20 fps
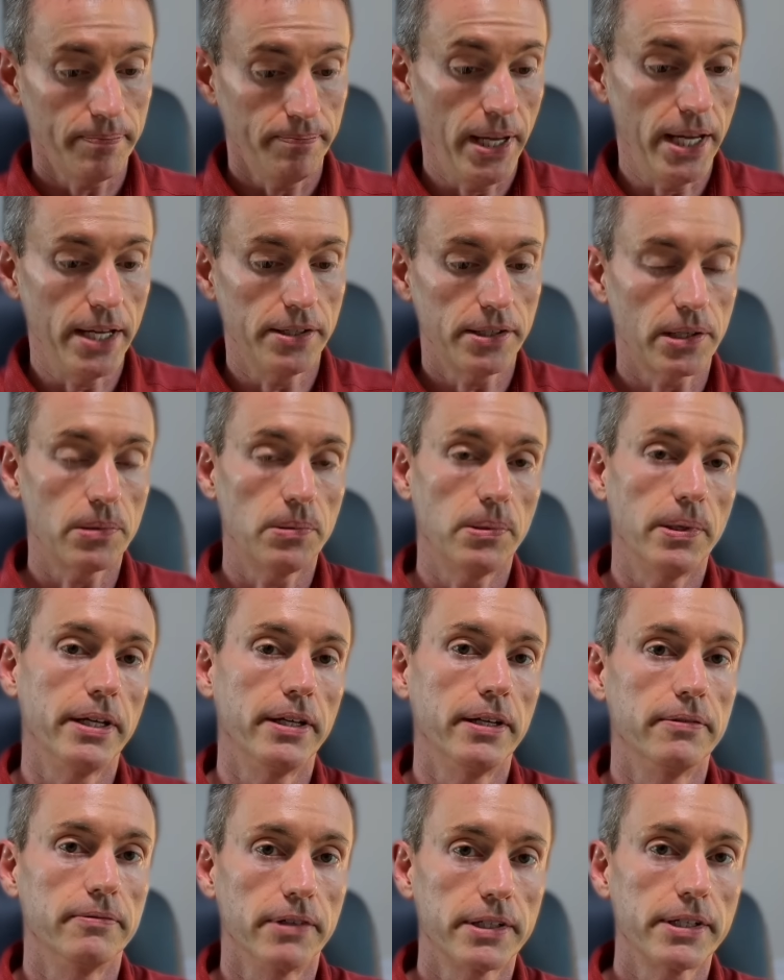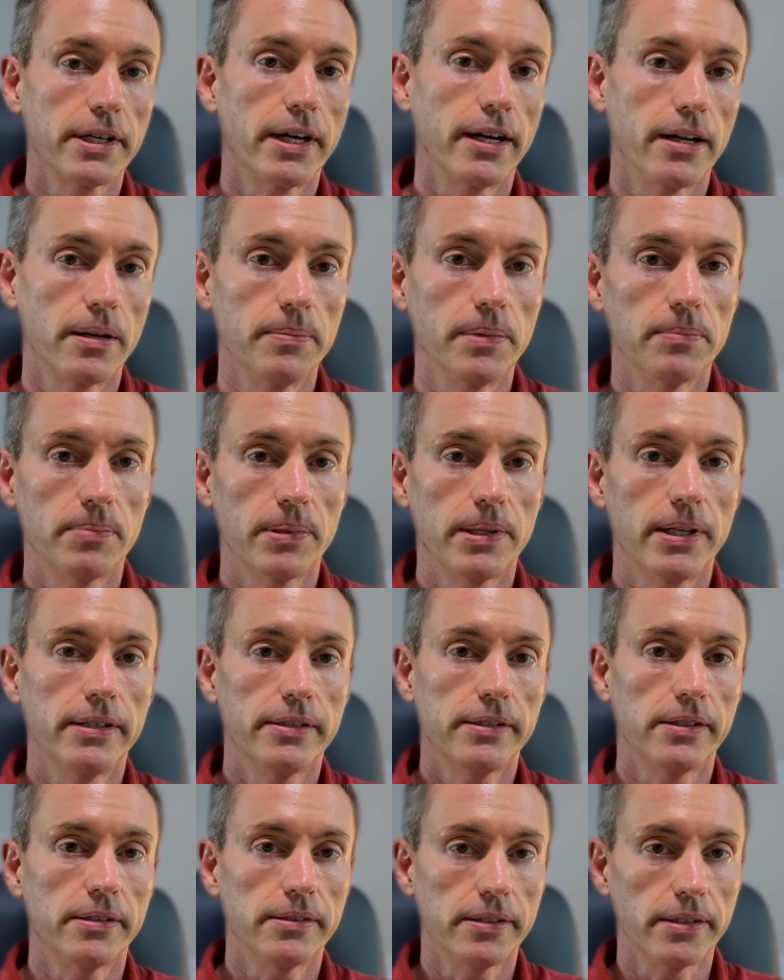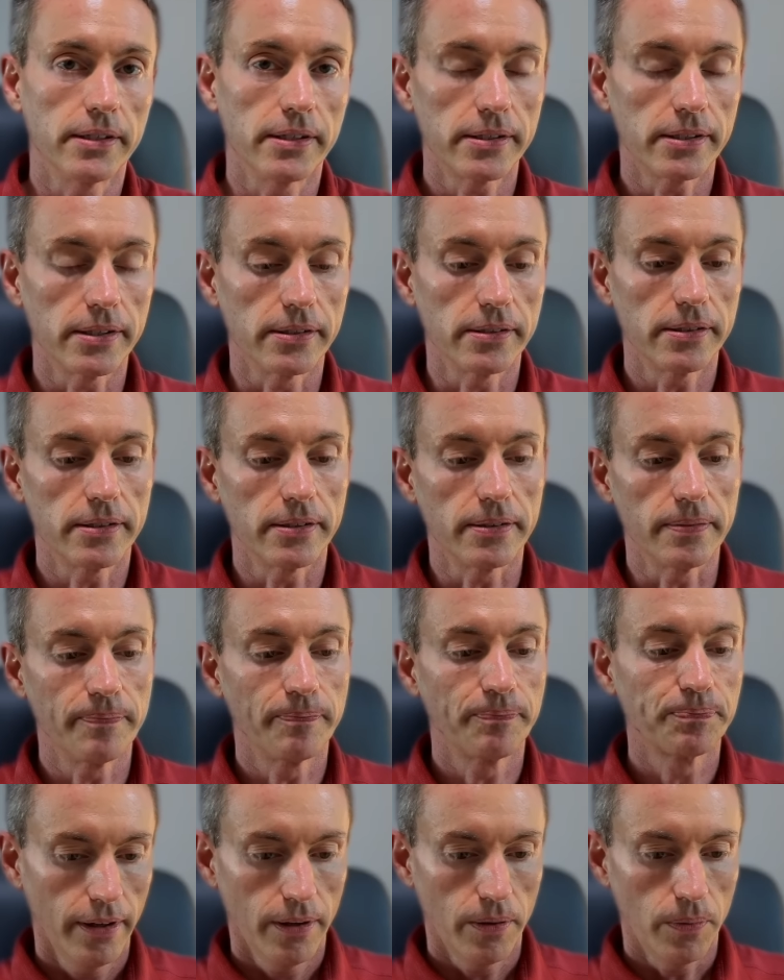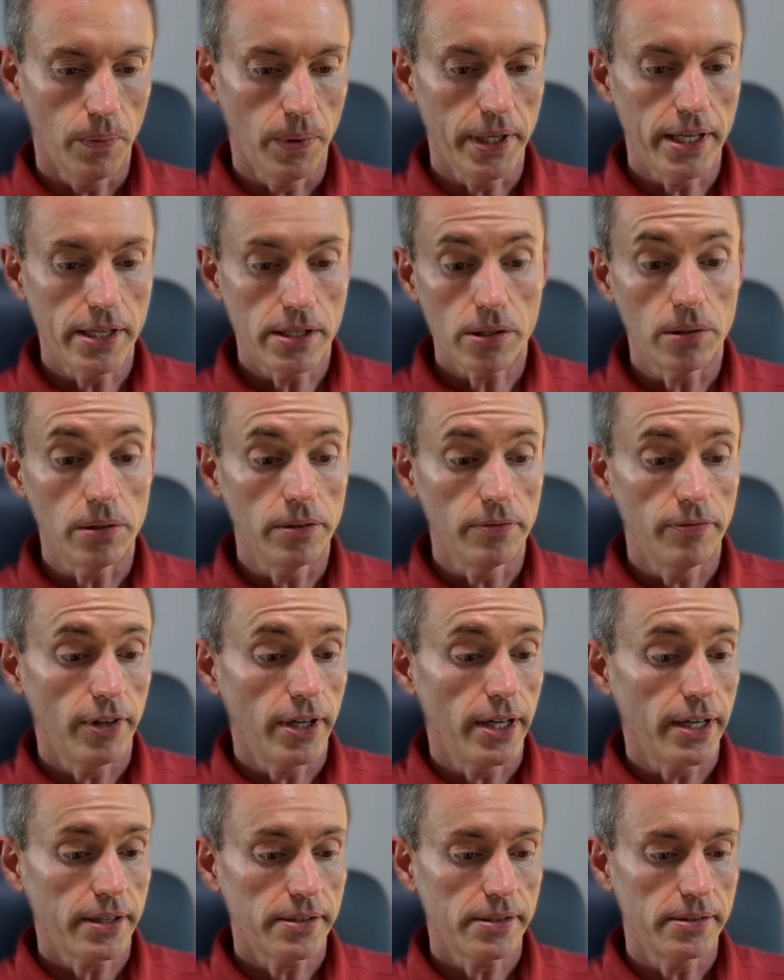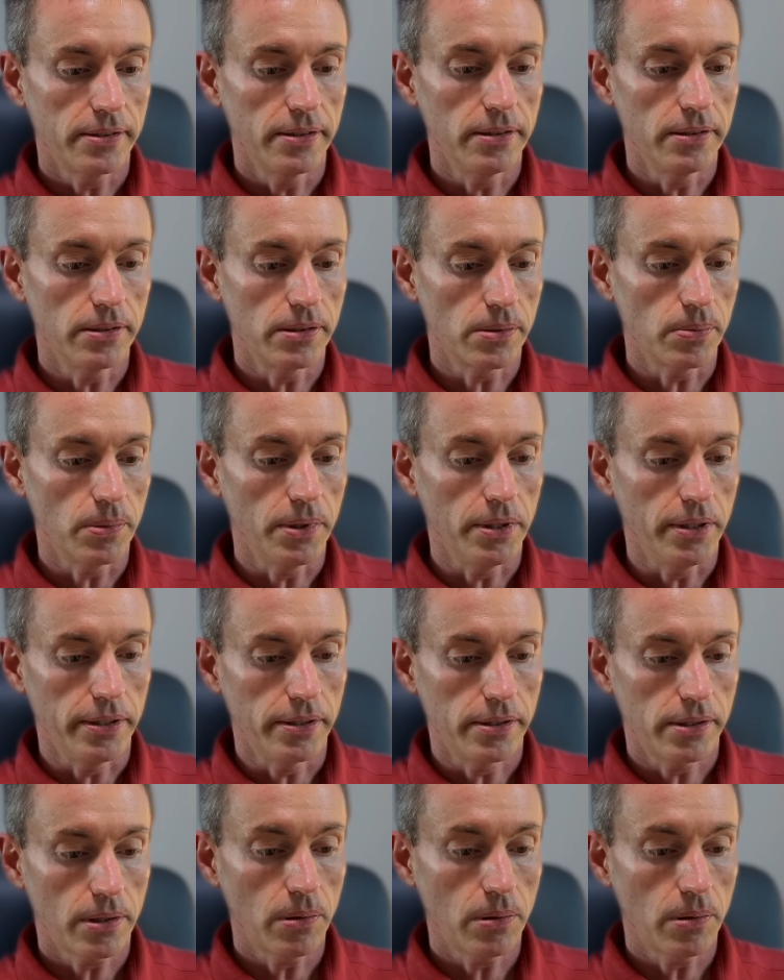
antiquated retirement processing system. What he told Fox News was,